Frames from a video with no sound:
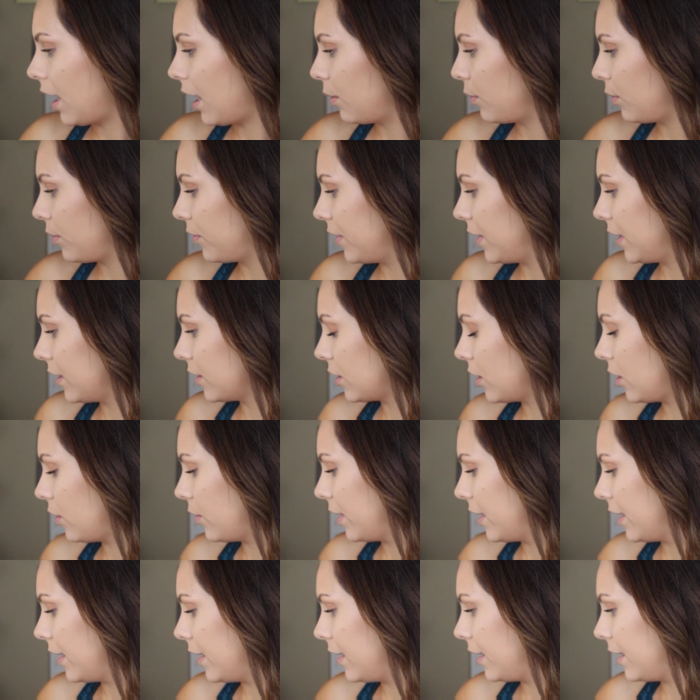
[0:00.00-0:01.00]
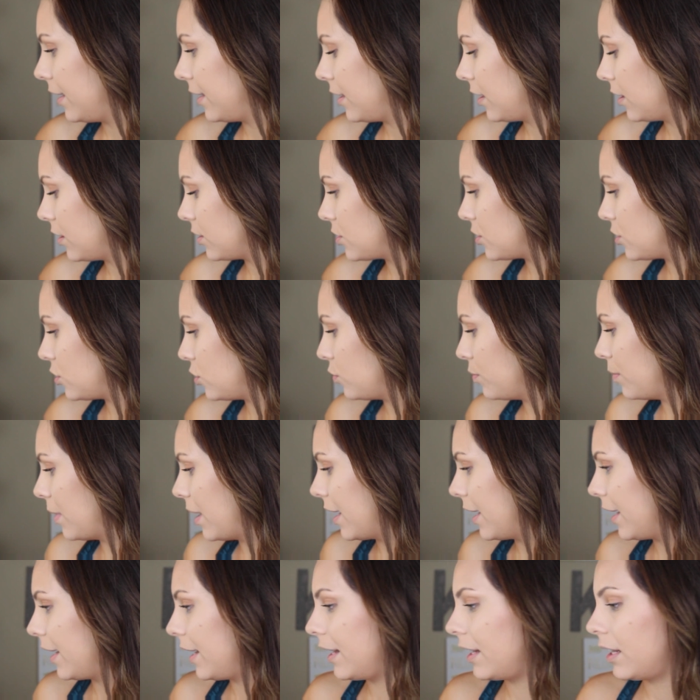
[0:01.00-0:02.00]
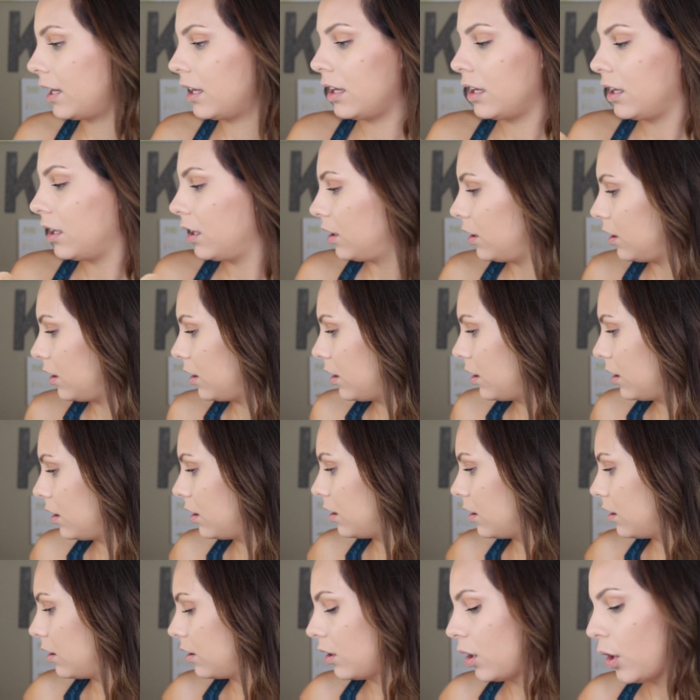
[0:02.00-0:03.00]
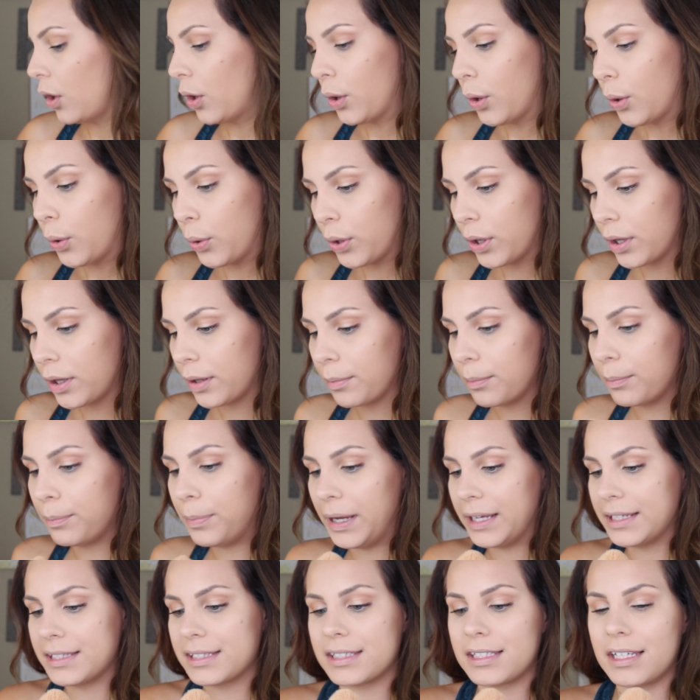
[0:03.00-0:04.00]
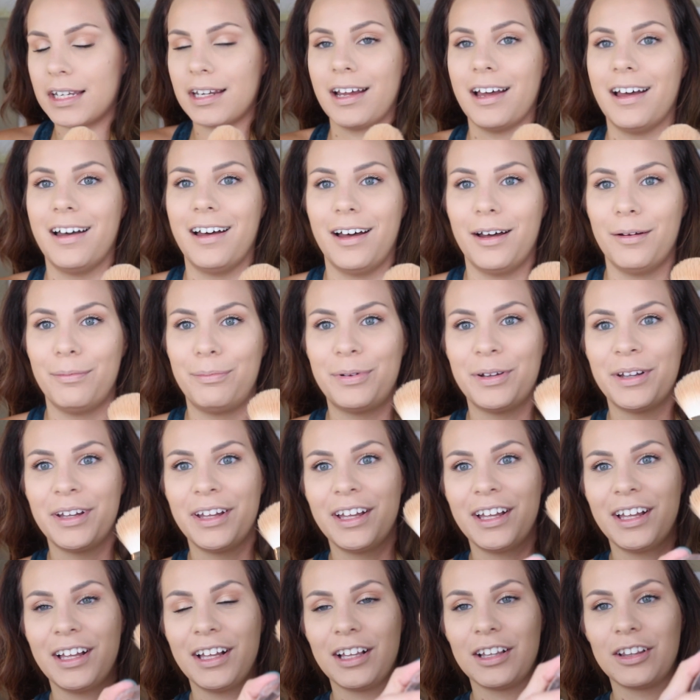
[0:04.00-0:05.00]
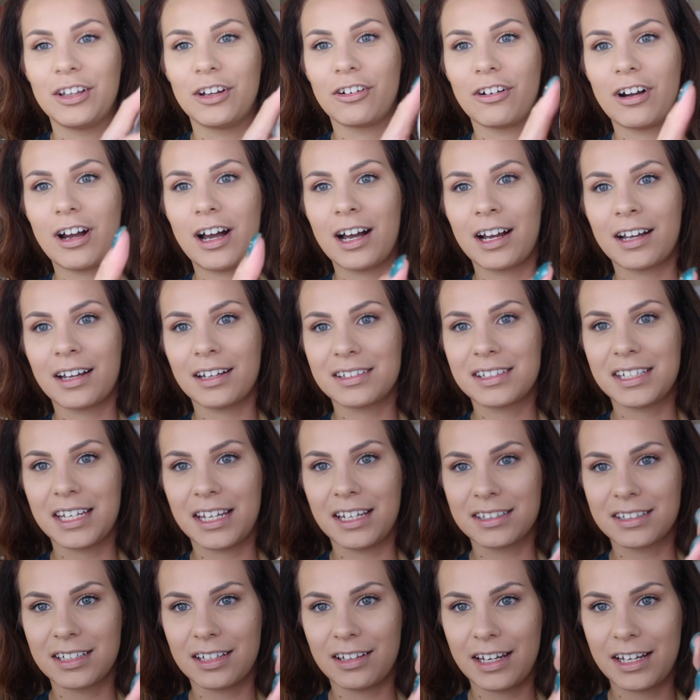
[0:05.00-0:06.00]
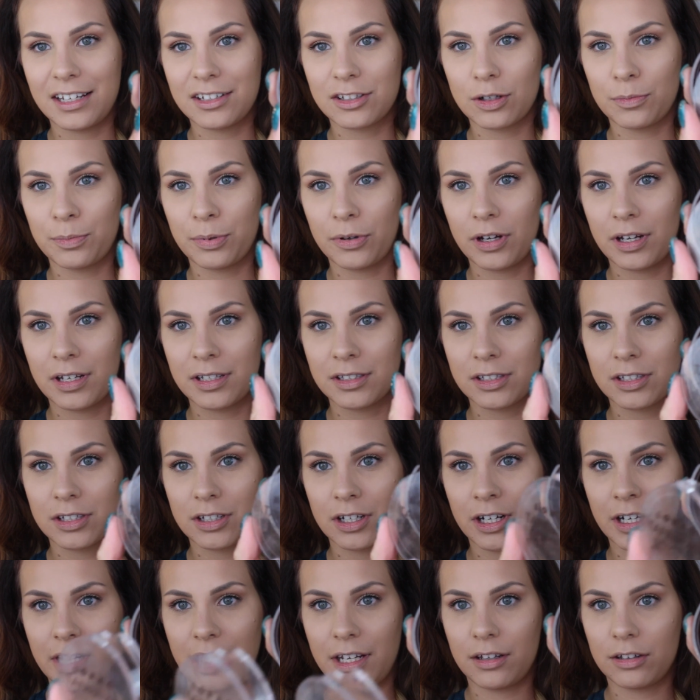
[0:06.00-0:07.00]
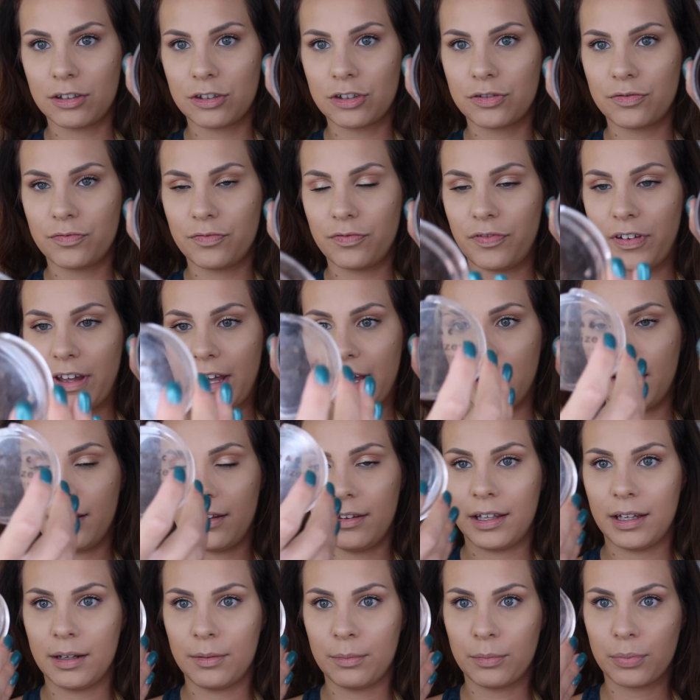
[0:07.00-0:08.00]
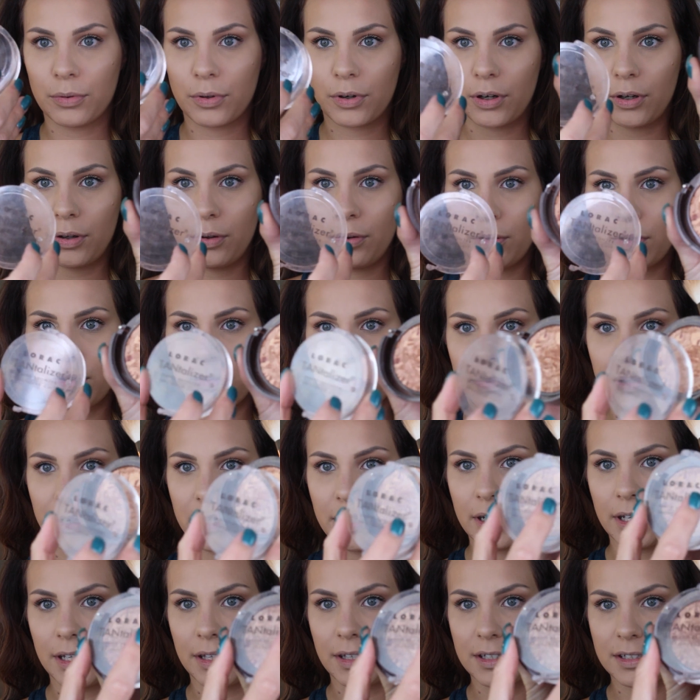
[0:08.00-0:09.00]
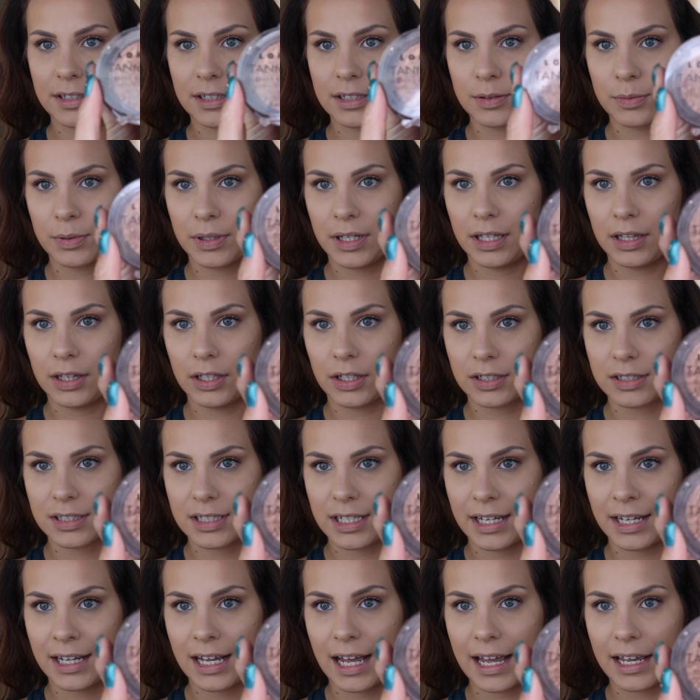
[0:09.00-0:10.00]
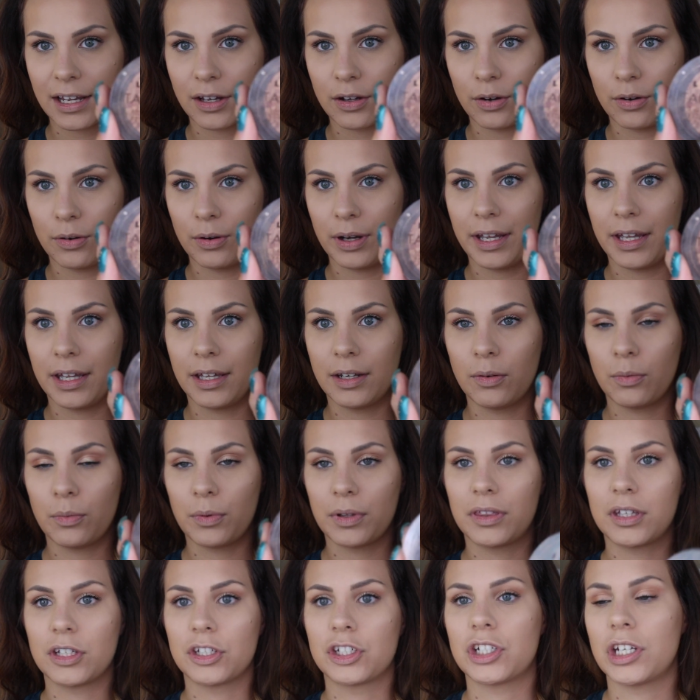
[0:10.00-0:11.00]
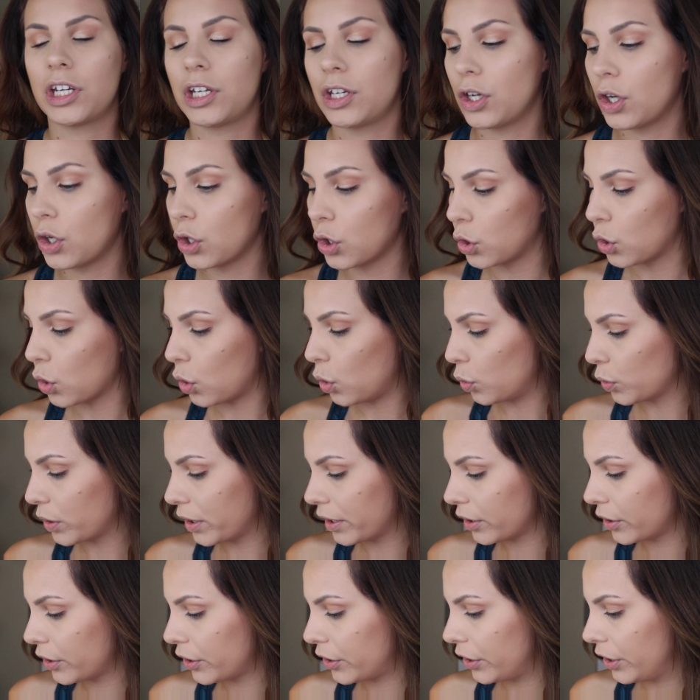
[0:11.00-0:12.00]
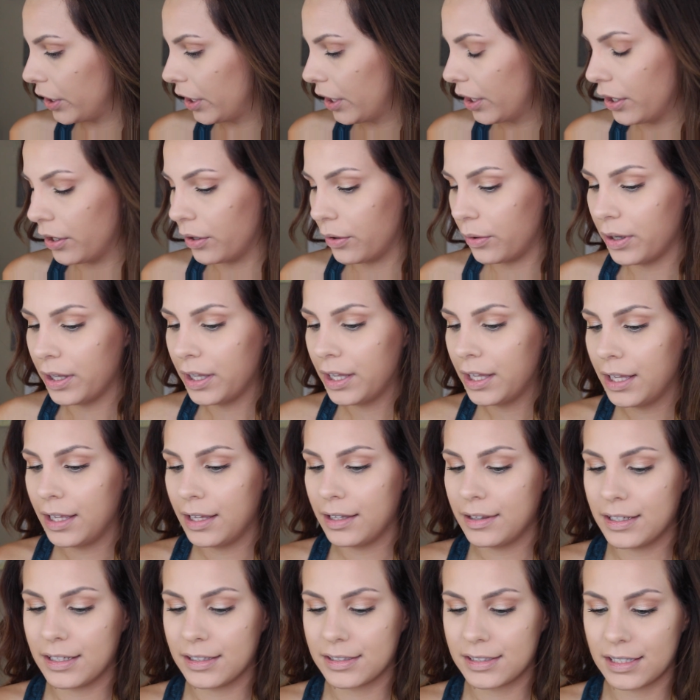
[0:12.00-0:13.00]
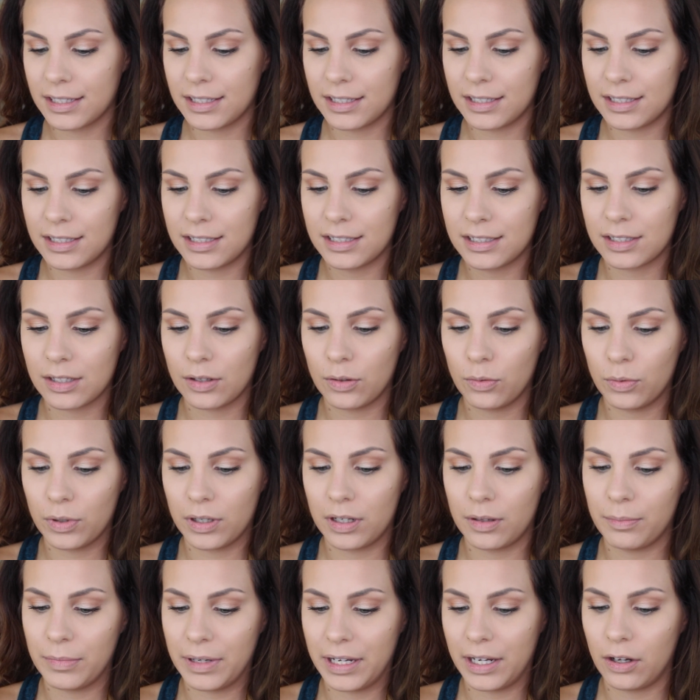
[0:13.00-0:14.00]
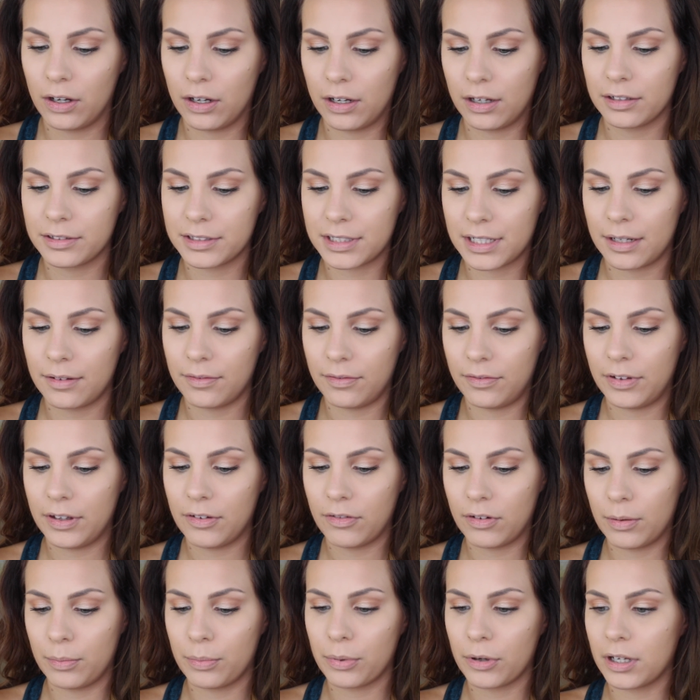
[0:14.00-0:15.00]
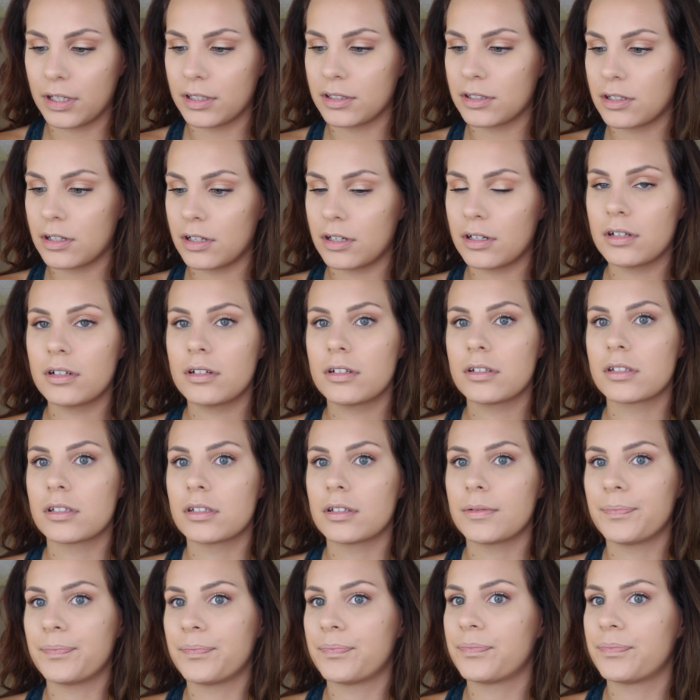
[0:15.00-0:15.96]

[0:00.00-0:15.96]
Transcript: I will then go in to my busted up Lorac Tantalizer bronzer. It fell and broke, but this is what it looks like. I go in with the shade Golden Glow. This is one of my all-time favorite bronzers.